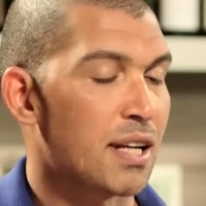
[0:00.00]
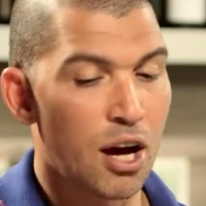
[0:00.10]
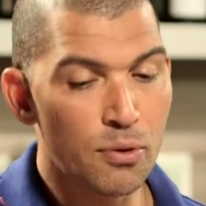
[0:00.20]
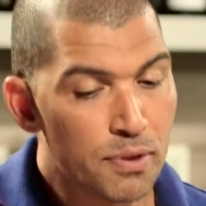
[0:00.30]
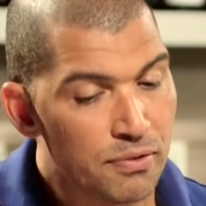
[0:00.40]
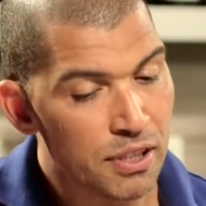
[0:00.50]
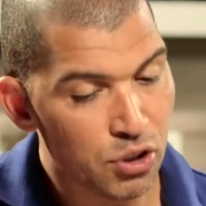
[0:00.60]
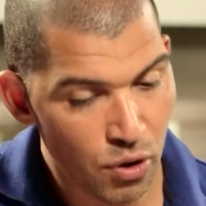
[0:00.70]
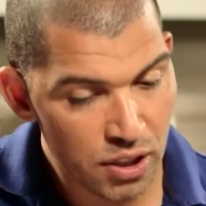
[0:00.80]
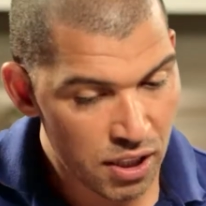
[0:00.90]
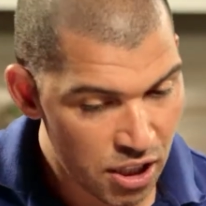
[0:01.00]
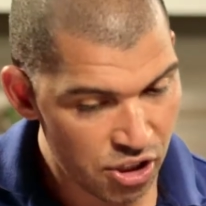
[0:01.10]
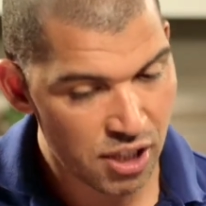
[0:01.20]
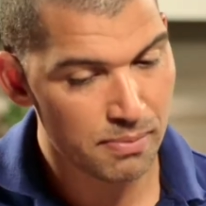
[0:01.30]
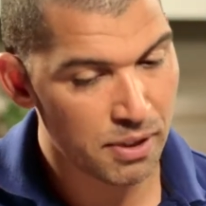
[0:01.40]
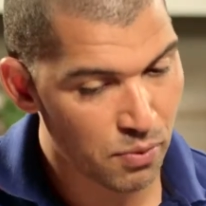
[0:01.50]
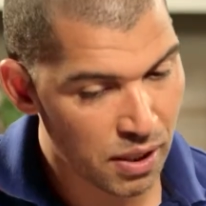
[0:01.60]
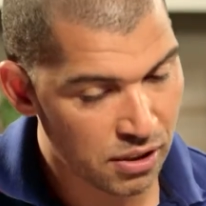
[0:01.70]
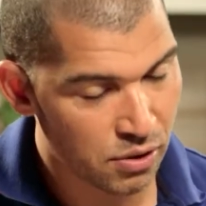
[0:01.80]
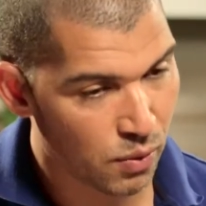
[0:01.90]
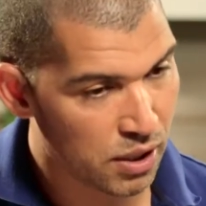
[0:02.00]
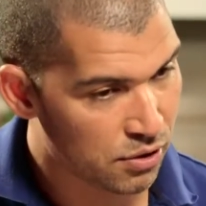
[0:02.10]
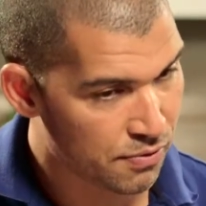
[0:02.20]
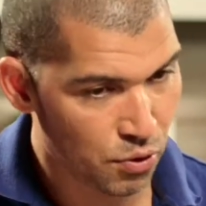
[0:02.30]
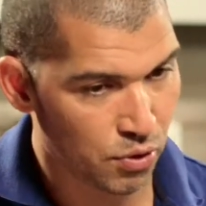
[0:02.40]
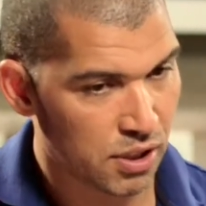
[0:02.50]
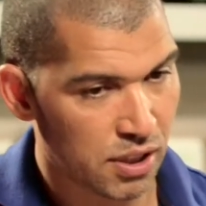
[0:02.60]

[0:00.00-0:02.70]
And I hope you've enjoyed the dish. Tell me what you've thought.